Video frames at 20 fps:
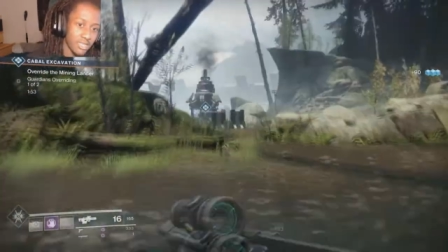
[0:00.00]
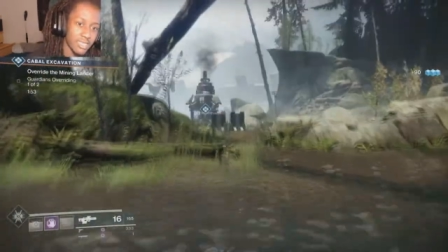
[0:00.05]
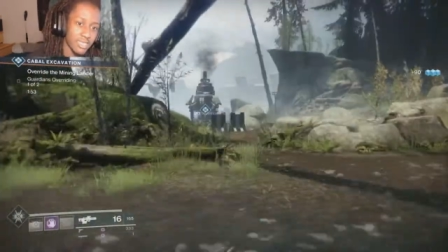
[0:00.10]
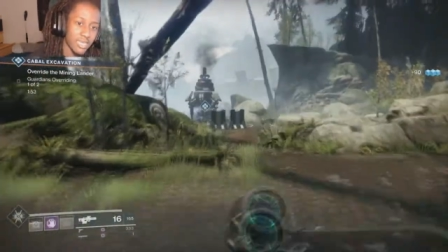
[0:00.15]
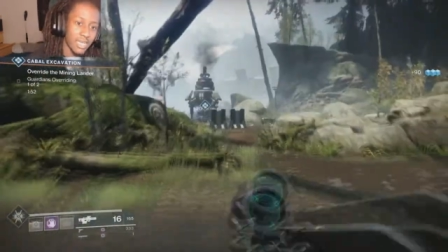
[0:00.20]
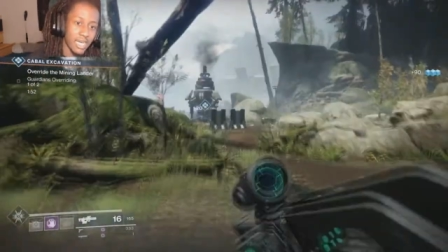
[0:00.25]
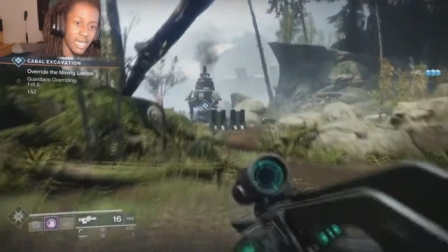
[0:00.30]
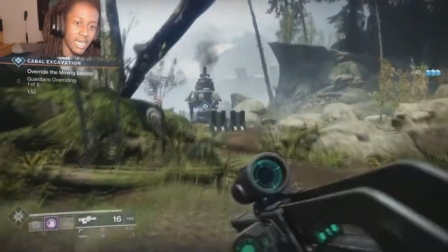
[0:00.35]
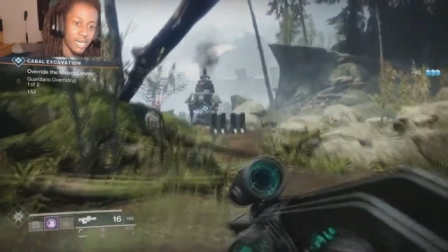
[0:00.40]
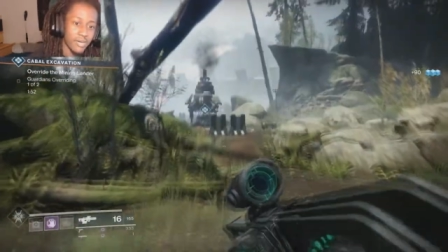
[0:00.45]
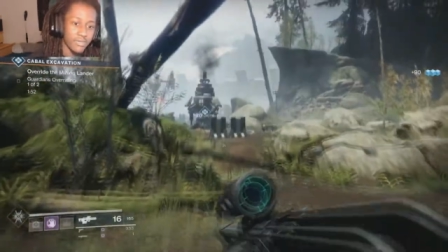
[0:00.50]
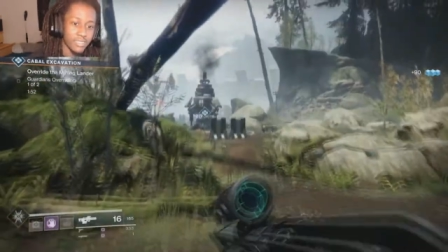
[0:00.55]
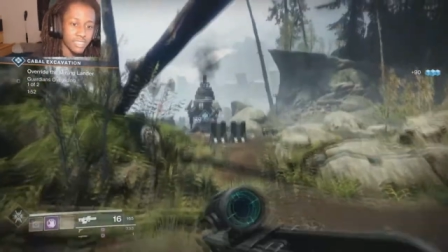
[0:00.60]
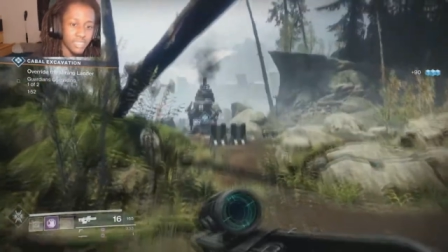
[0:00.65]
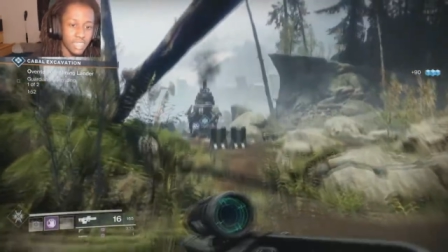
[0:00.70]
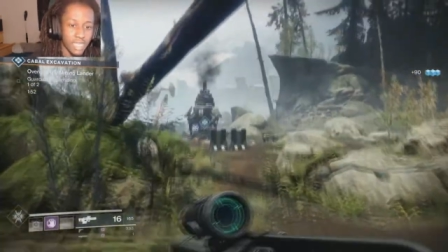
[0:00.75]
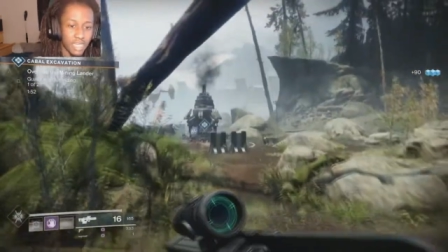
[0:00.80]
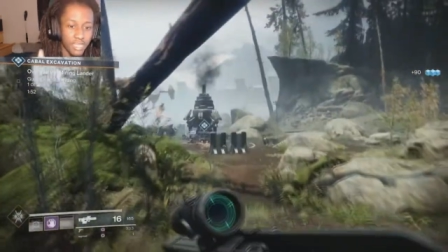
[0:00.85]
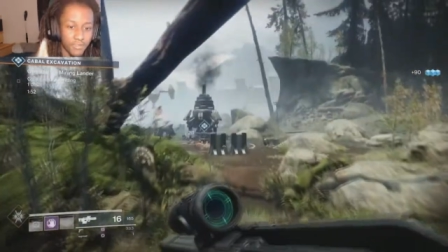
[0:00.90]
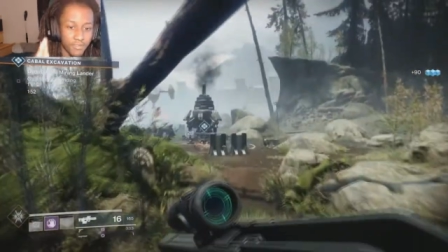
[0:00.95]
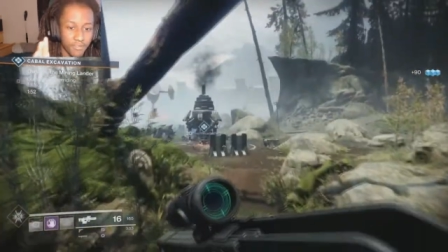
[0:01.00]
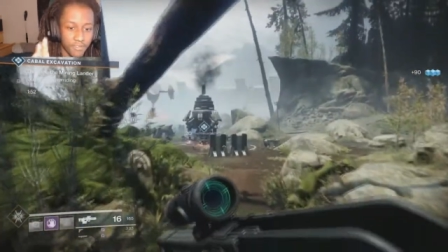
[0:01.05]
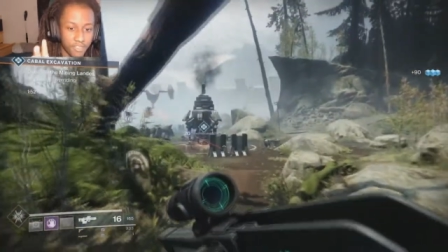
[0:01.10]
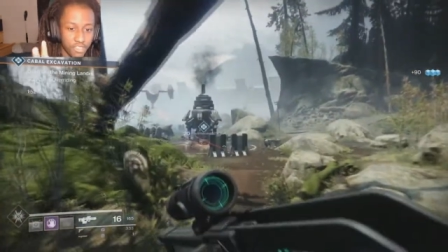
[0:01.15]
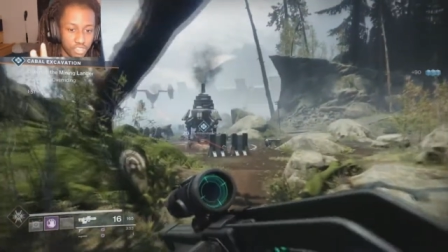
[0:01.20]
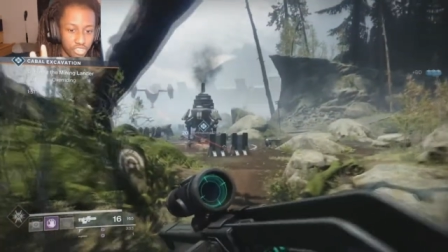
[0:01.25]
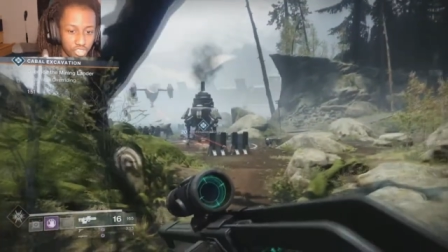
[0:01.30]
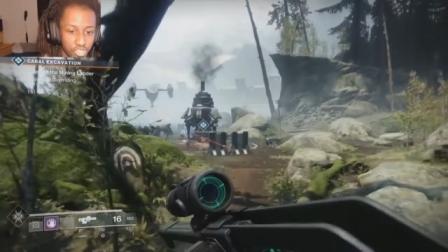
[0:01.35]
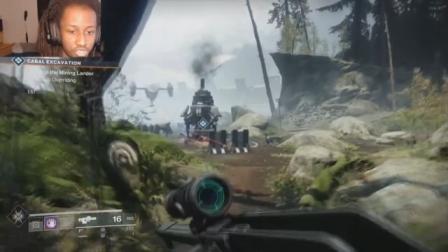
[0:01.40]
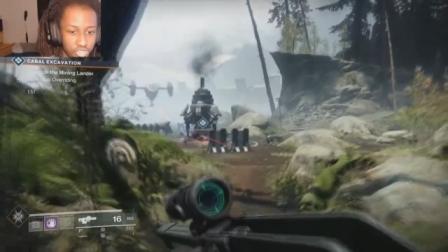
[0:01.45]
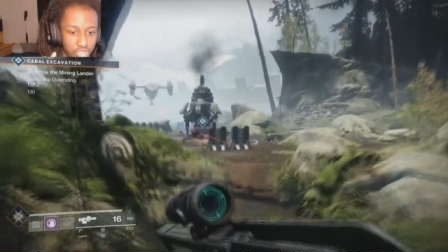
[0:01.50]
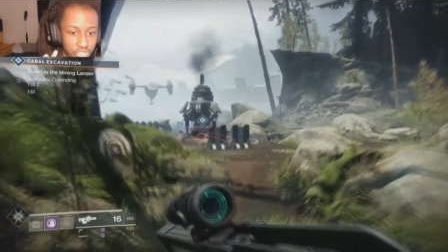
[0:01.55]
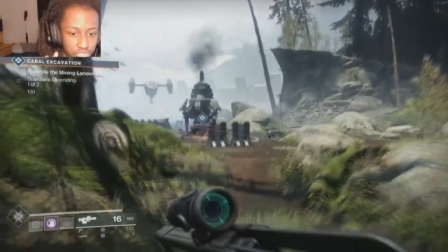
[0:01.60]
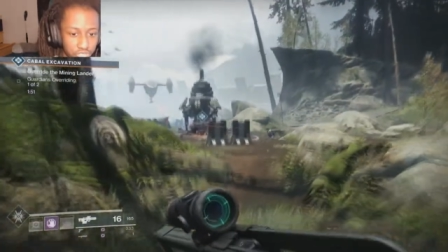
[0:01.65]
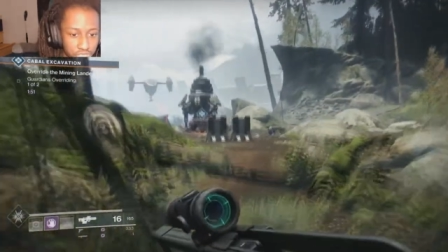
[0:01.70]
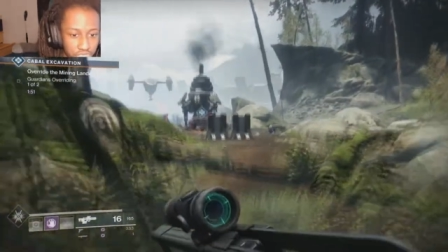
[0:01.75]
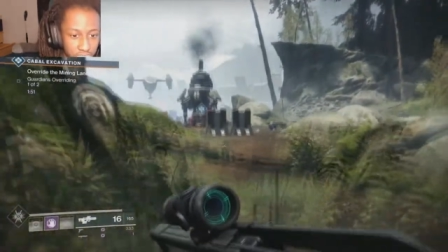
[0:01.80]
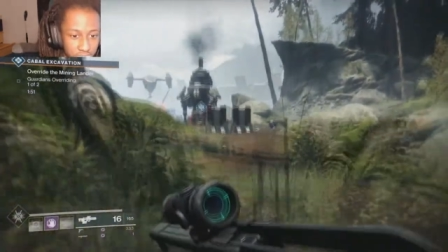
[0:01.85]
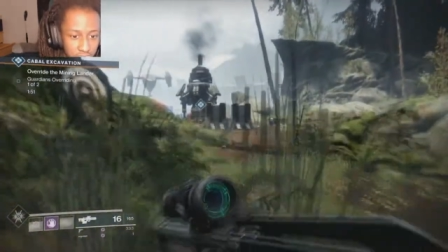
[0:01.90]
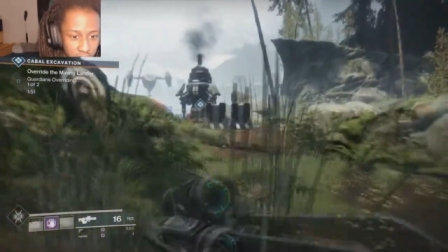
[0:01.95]
Now it's time for the two
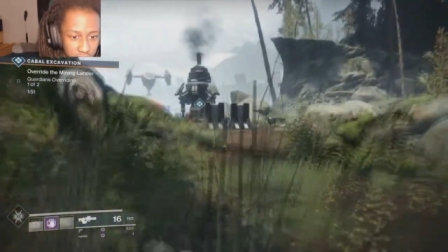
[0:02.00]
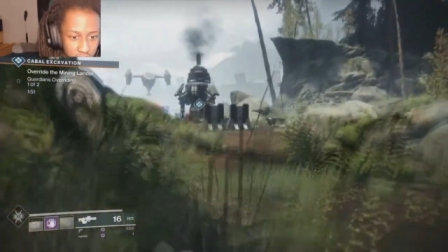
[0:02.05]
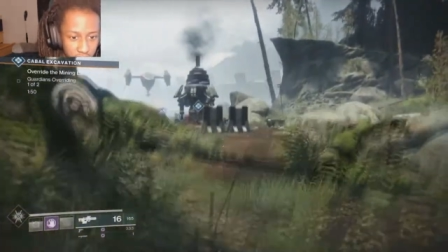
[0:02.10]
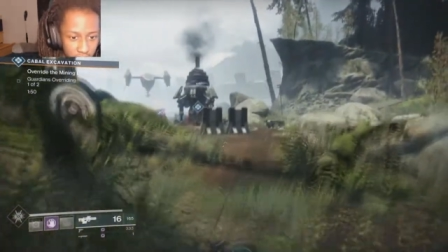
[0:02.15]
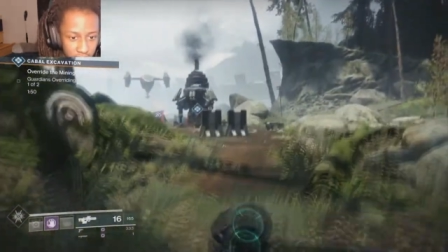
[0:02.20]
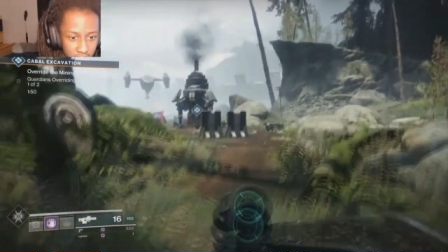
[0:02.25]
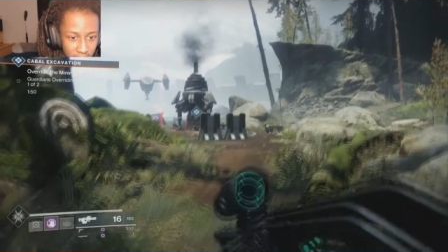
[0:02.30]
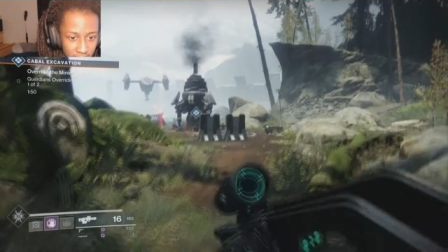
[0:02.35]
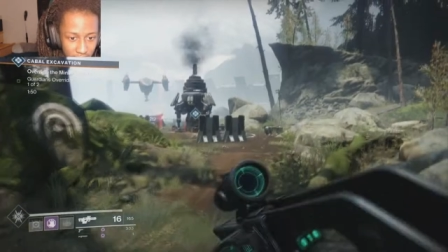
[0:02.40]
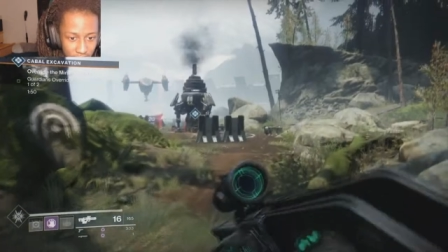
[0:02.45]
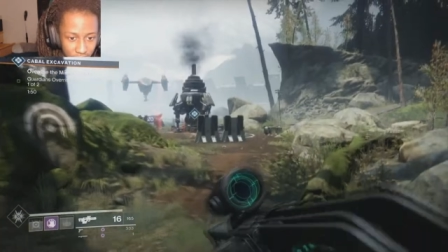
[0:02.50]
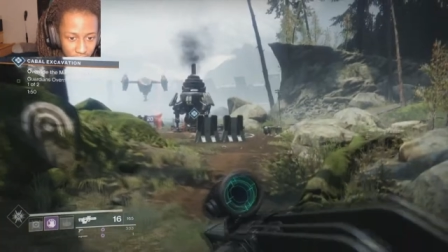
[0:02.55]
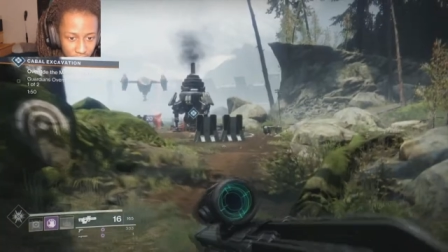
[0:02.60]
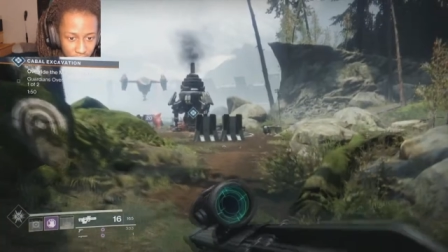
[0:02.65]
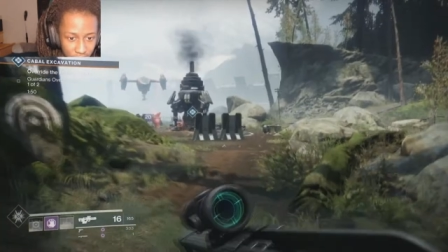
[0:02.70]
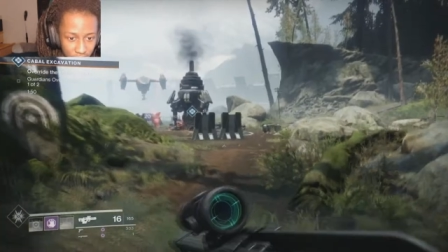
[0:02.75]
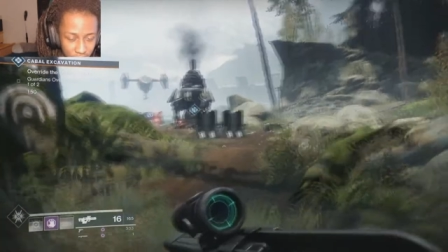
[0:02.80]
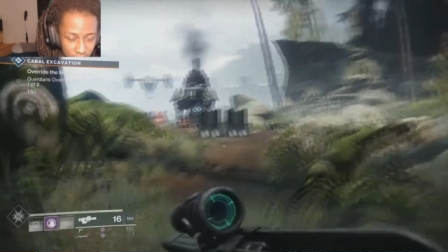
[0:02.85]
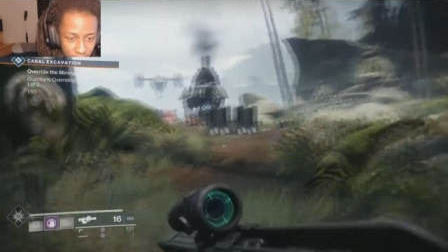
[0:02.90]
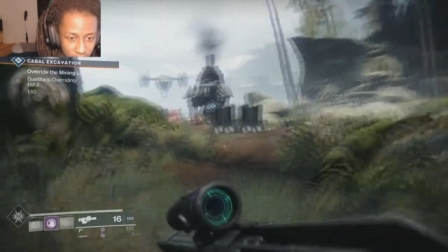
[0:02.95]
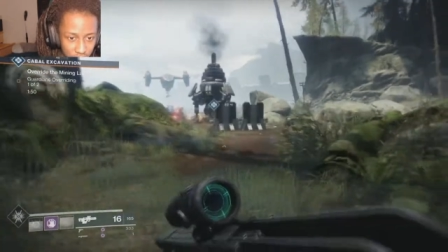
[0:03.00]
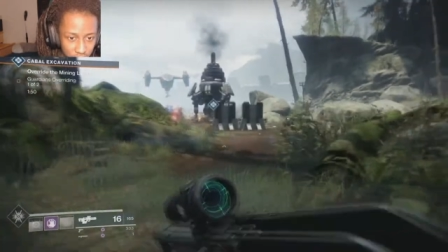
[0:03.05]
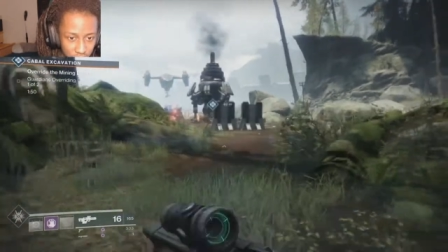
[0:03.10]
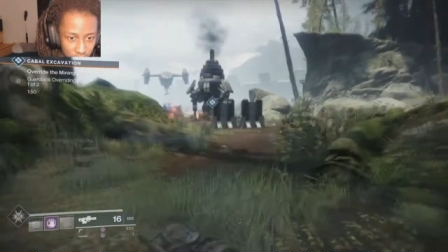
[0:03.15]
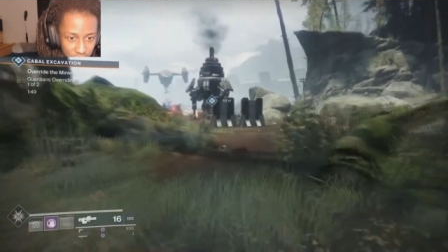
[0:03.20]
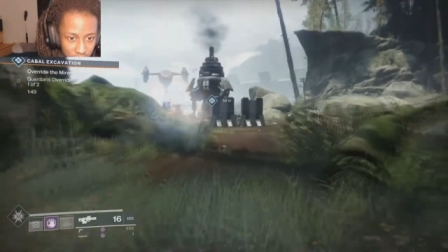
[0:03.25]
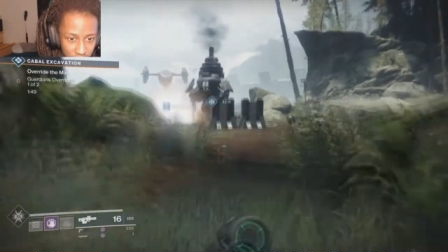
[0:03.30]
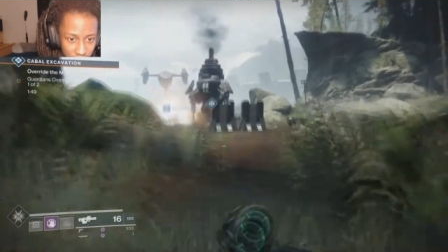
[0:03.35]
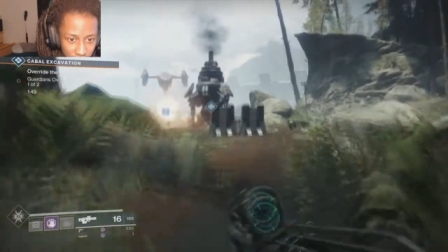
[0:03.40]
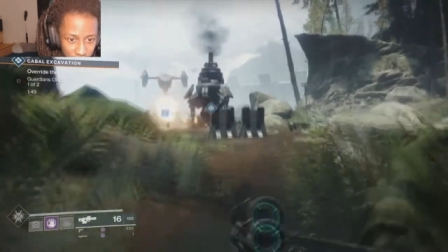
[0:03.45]
trees. Now the trees